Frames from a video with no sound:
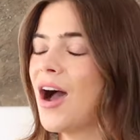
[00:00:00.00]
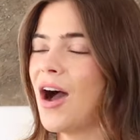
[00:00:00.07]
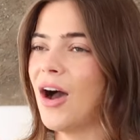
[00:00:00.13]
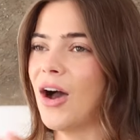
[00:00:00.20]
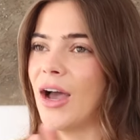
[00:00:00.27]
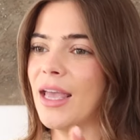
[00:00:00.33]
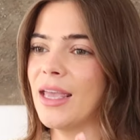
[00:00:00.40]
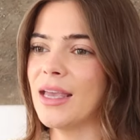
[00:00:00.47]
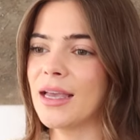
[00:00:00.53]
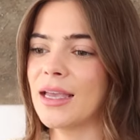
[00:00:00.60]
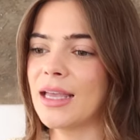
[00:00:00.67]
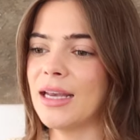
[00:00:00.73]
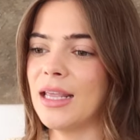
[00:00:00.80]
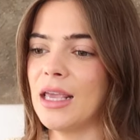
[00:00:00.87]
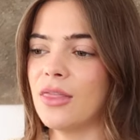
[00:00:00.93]
I
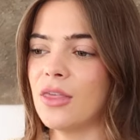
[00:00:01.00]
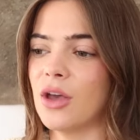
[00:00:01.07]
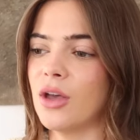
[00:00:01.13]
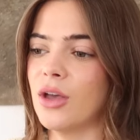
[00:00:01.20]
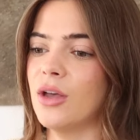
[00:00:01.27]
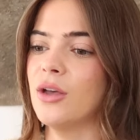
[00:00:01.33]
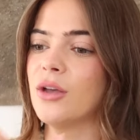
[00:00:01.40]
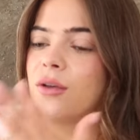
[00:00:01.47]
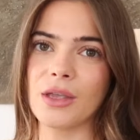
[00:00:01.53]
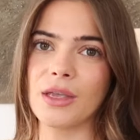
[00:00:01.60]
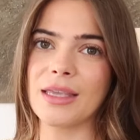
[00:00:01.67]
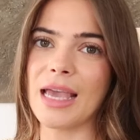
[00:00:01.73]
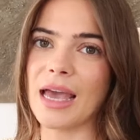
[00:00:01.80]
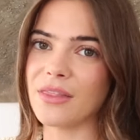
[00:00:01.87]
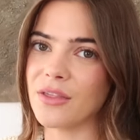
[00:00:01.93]
can either
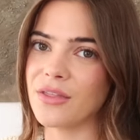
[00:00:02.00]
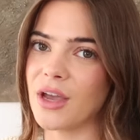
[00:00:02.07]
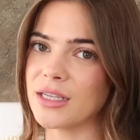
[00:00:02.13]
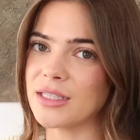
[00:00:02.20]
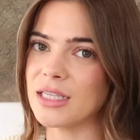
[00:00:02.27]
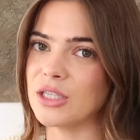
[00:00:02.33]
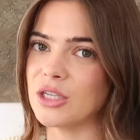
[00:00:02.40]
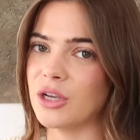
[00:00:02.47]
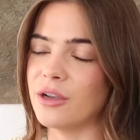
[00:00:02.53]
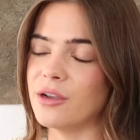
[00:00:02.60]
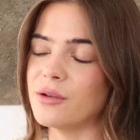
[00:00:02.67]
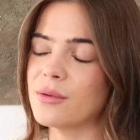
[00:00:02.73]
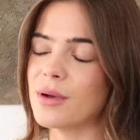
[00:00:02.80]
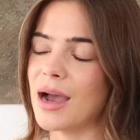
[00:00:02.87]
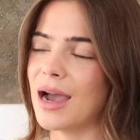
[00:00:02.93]
get the
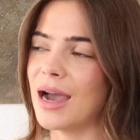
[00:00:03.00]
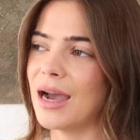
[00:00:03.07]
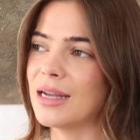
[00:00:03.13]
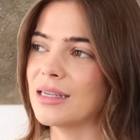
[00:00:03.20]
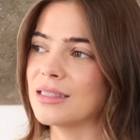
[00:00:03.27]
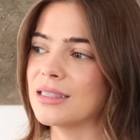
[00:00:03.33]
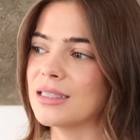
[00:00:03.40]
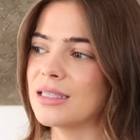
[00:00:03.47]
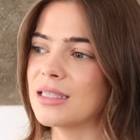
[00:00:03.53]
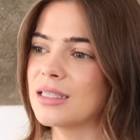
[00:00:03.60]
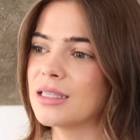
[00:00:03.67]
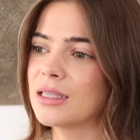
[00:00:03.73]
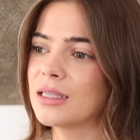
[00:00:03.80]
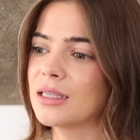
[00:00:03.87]
32 and